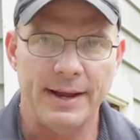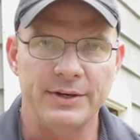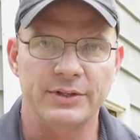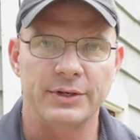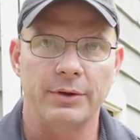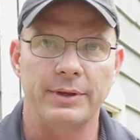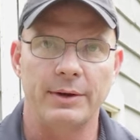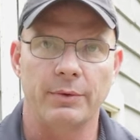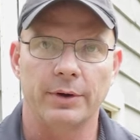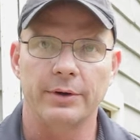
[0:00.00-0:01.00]
I just know they
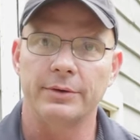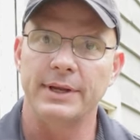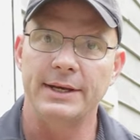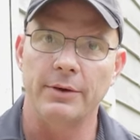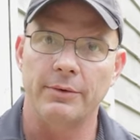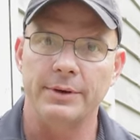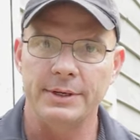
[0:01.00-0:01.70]
work or they don't,